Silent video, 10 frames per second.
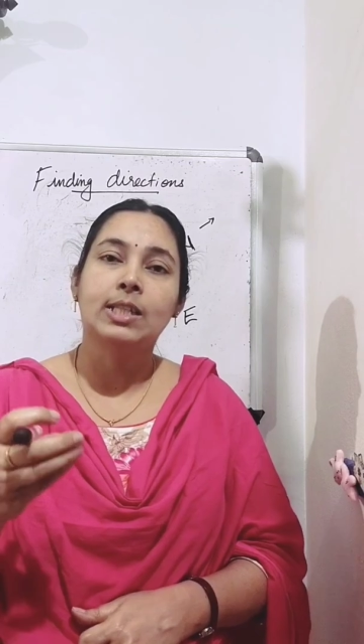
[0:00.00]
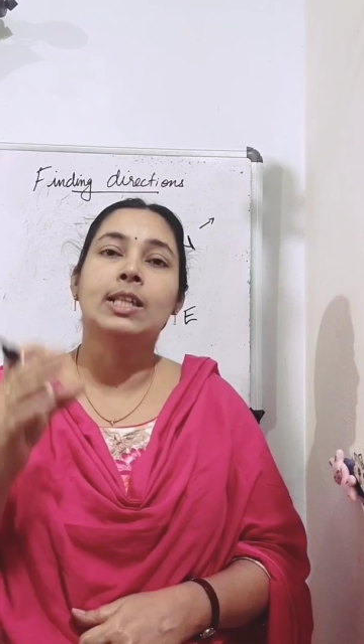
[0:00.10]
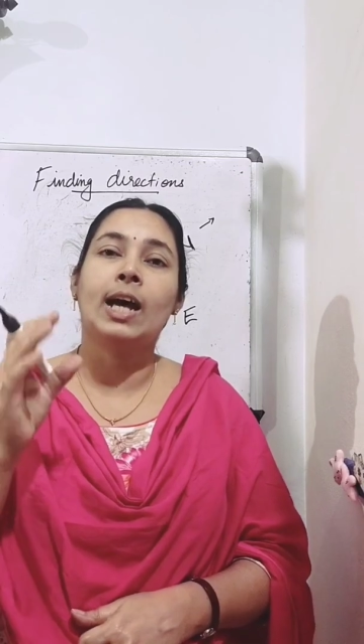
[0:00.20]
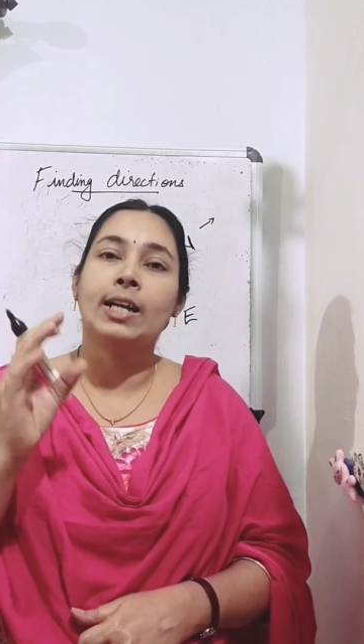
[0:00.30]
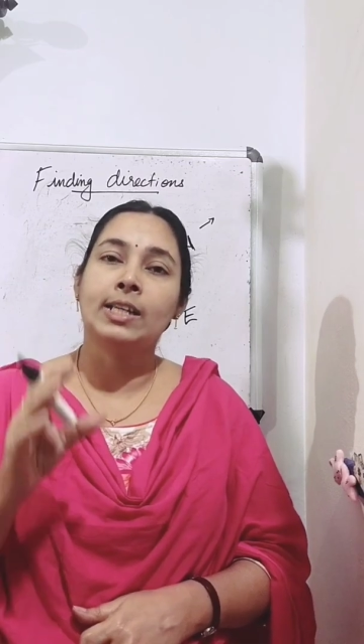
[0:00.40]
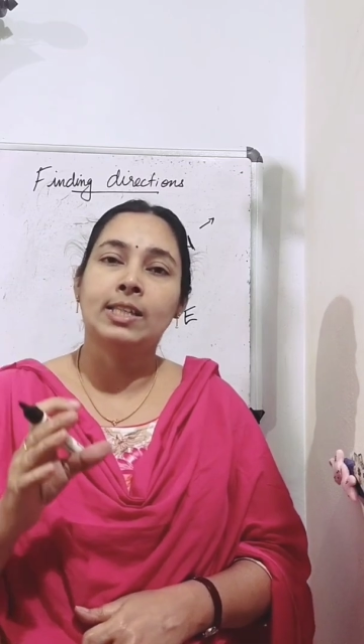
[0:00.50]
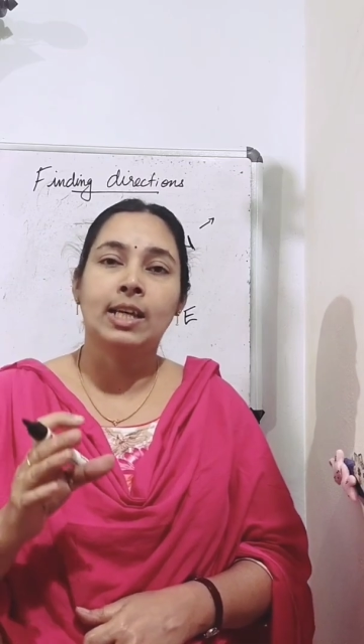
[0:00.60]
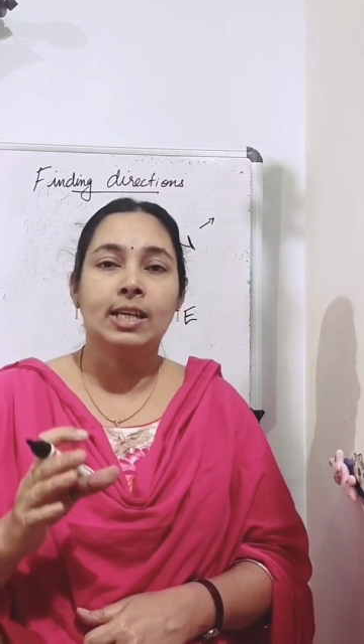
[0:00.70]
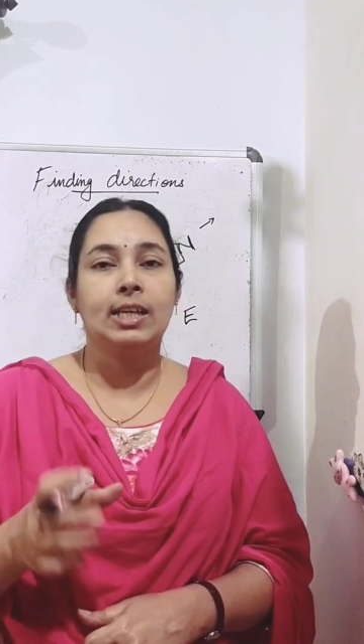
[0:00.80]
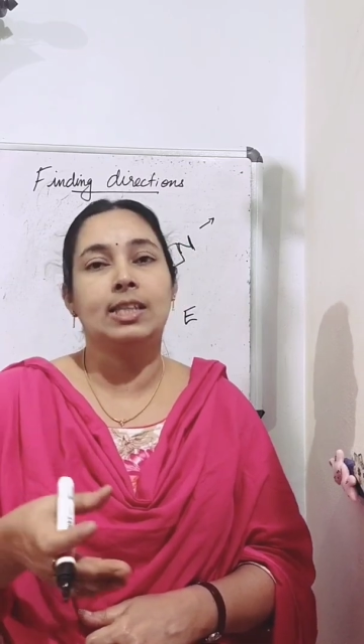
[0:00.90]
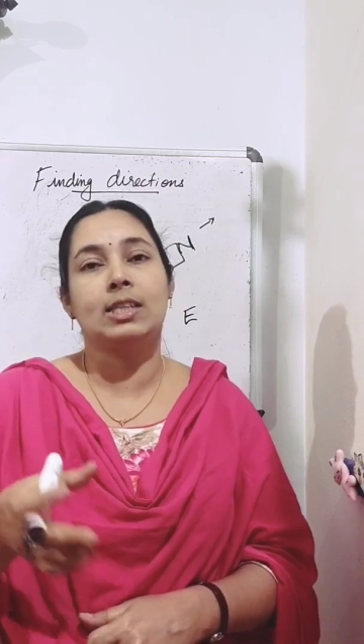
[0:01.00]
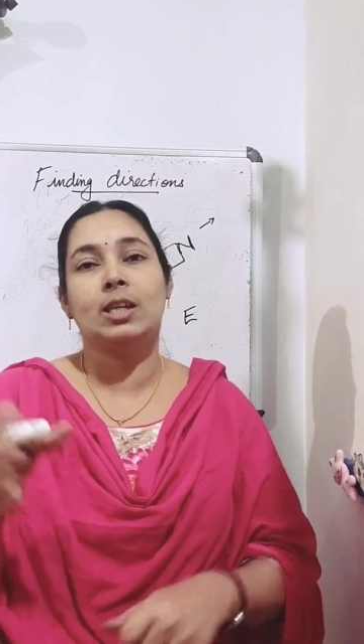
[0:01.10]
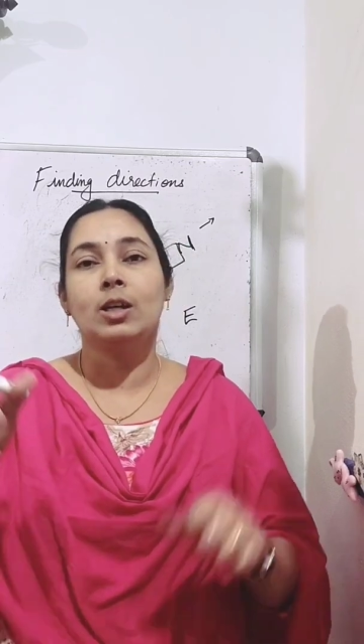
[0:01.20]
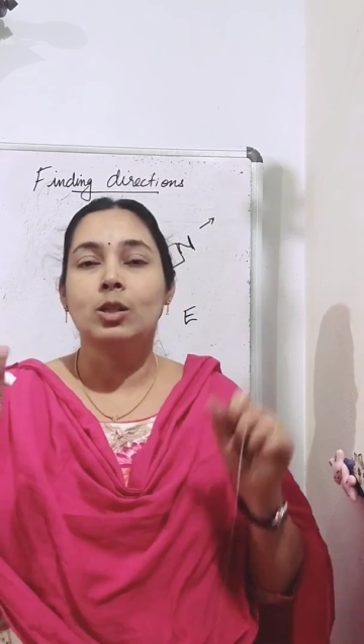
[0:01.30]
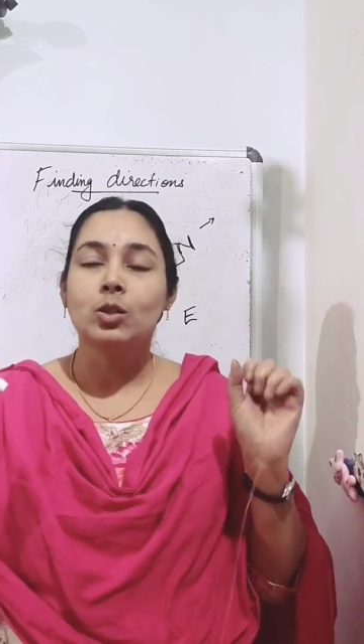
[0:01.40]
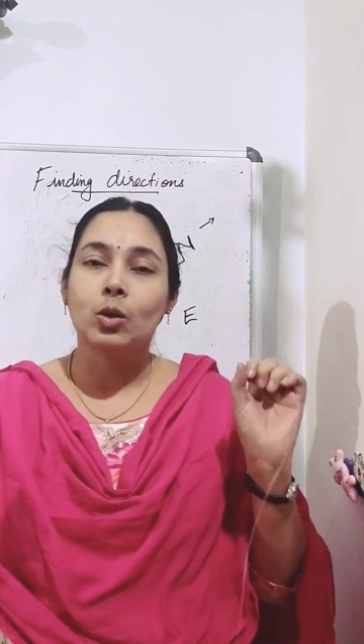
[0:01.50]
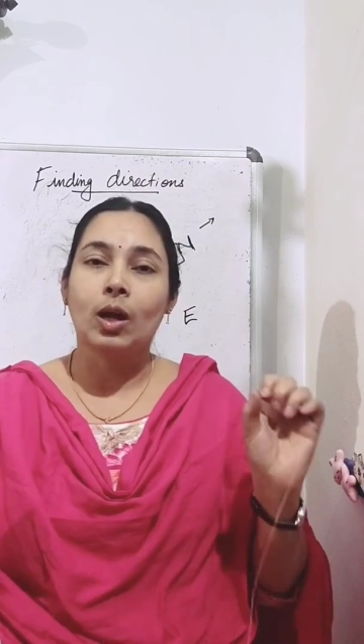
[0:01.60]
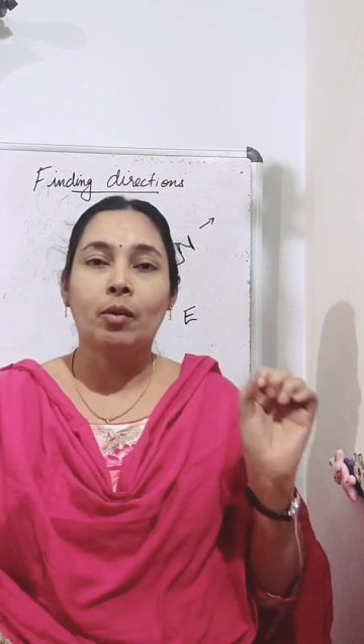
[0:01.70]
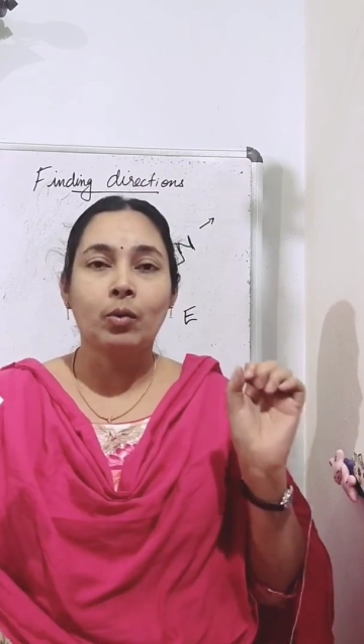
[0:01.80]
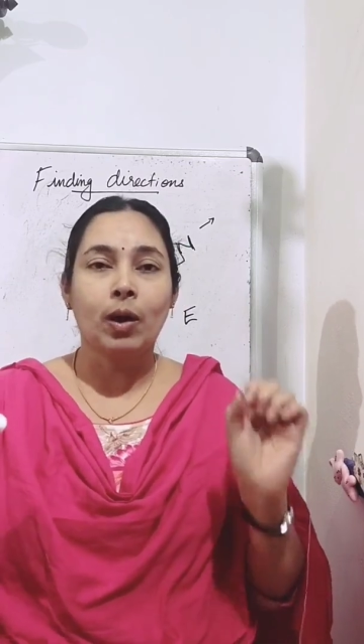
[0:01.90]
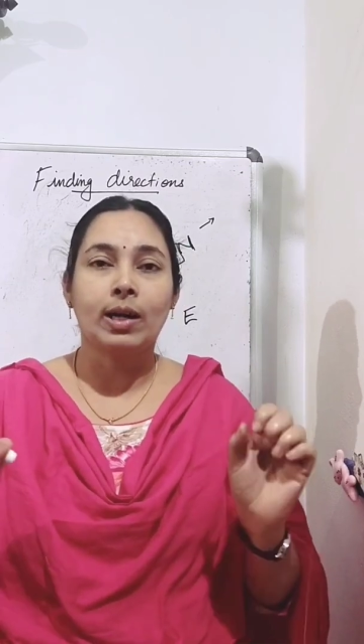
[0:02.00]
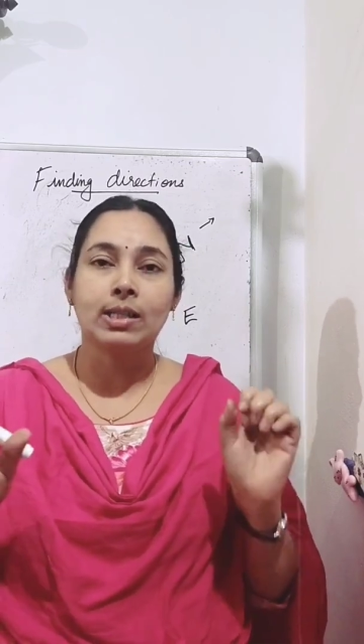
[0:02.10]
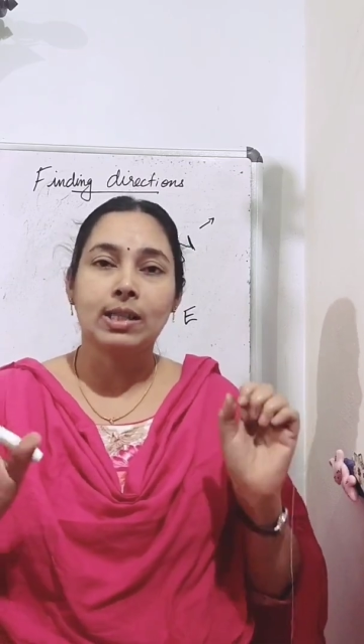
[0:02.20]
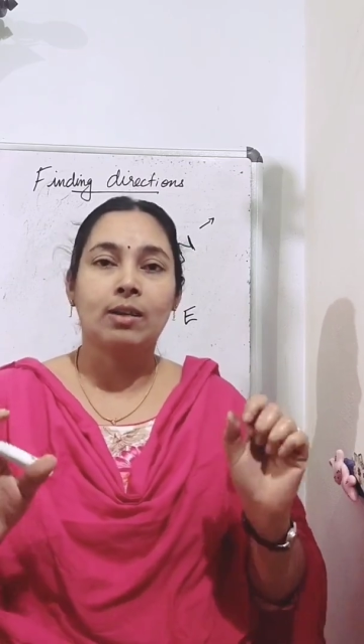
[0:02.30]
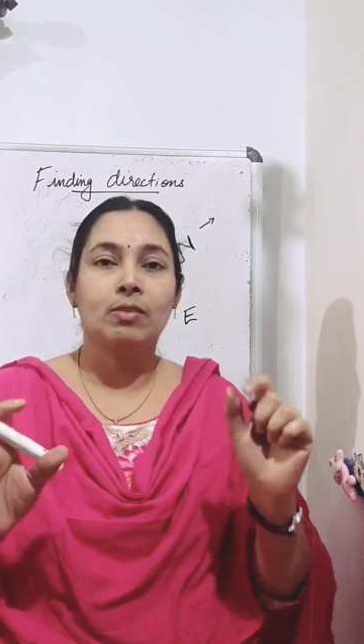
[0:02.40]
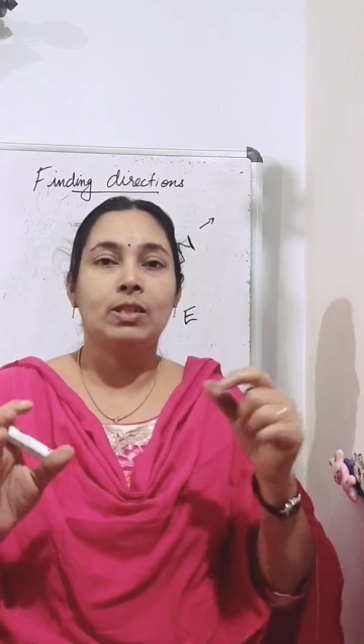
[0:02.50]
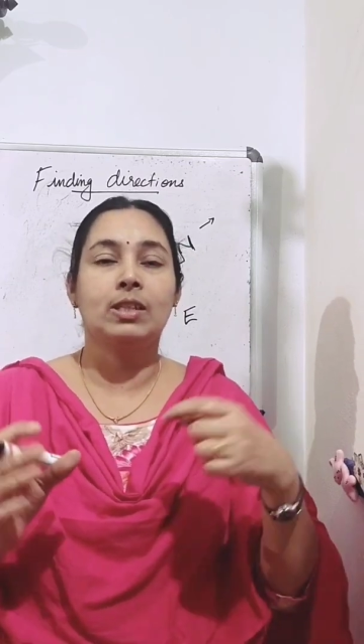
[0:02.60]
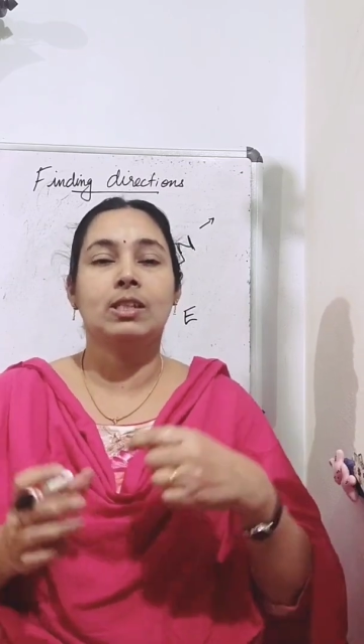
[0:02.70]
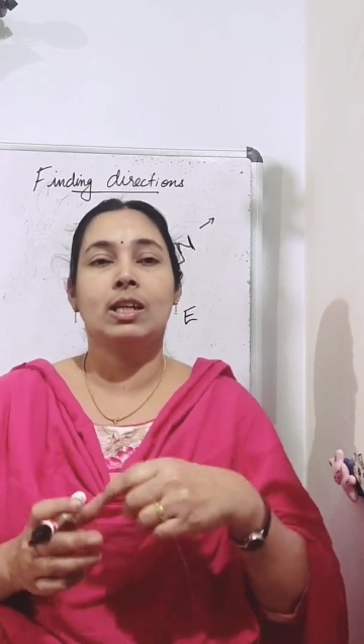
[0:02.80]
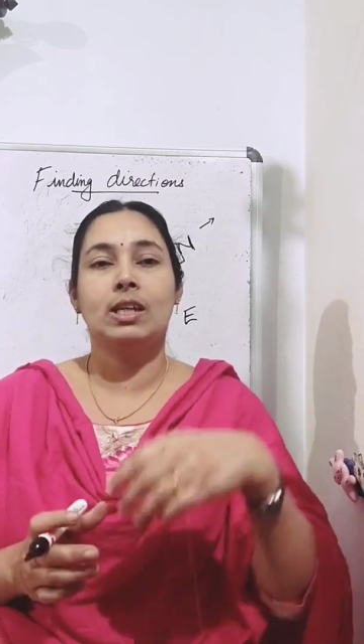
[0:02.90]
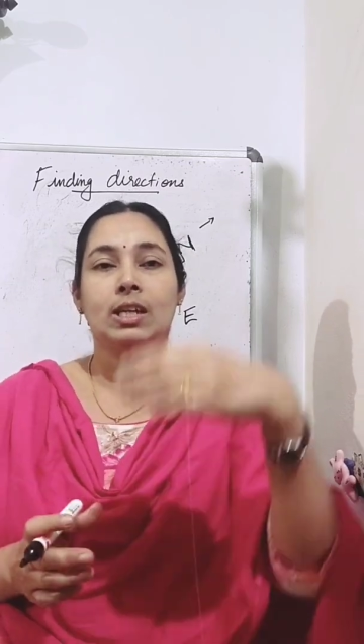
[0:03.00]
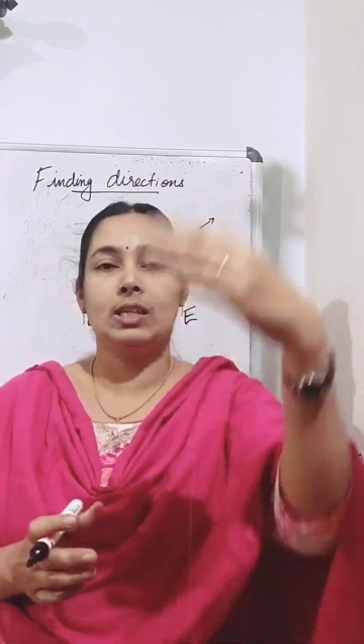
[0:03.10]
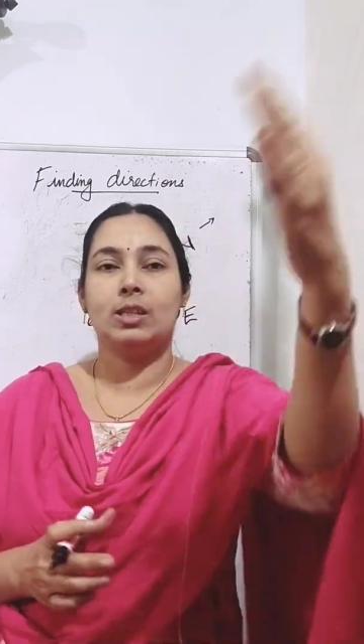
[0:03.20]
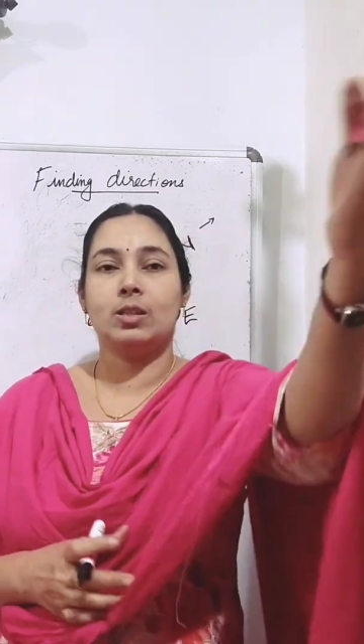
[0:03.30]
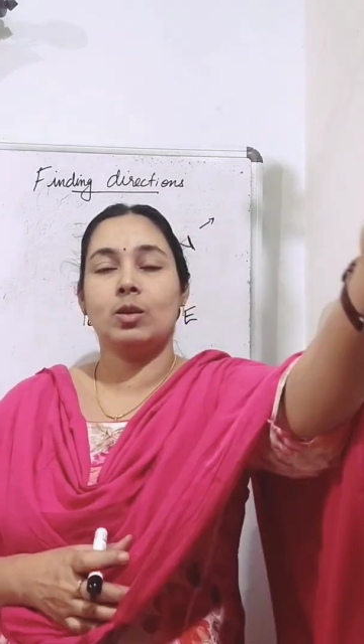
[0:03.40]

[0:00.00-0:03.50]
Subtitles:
see, that is the east. So now you understand which is the east.